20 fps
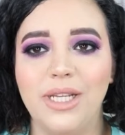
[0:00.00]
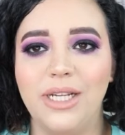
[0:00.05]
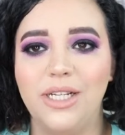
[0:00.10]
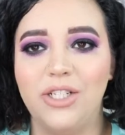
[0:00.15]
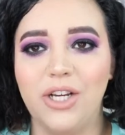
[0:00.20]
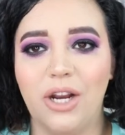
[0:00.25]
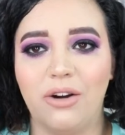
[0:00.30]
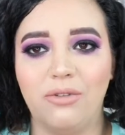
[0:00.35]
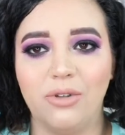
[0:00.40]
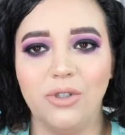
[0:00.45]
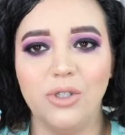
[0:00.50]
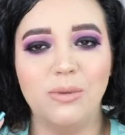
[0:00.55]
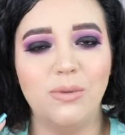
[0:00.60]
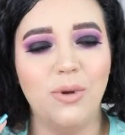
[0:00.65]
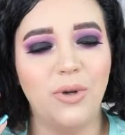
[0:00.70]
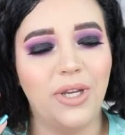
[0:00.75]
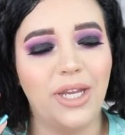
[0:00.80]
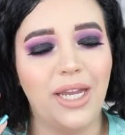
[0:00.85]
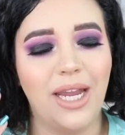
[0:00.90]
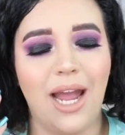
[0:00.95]
the general
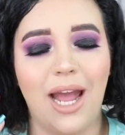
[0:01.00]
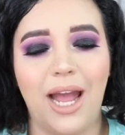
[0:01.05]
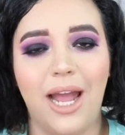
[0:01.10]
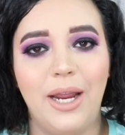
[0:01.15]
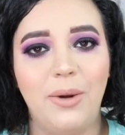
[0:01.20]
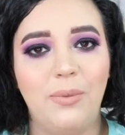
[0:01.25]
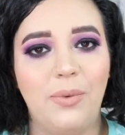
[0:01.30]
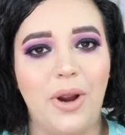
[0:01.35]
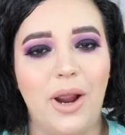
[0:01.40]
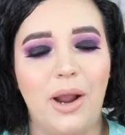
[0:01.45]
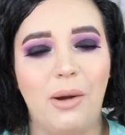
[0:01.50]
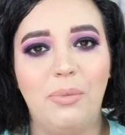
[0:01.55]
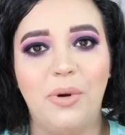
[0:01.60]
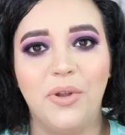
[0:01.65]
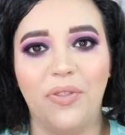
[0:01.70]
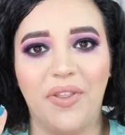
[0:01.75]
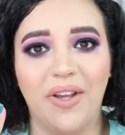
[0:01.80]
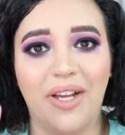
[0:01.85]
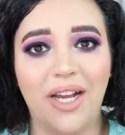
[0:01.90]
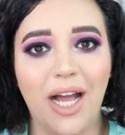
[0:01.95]
smoky eye where I'll
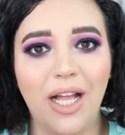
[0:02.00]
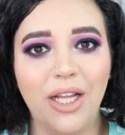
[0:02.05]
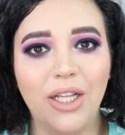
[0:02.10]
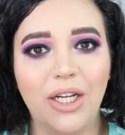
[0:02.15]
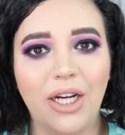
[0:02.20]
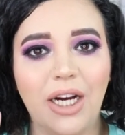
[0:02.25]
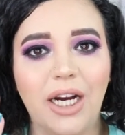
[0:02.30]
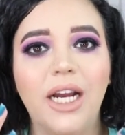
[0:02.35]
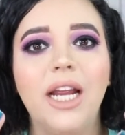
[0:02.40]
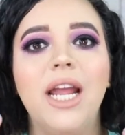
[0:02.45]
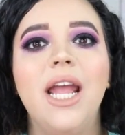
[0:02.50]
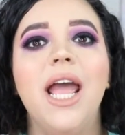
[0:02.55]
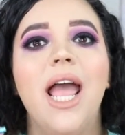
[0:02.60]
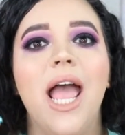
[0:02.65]
put the color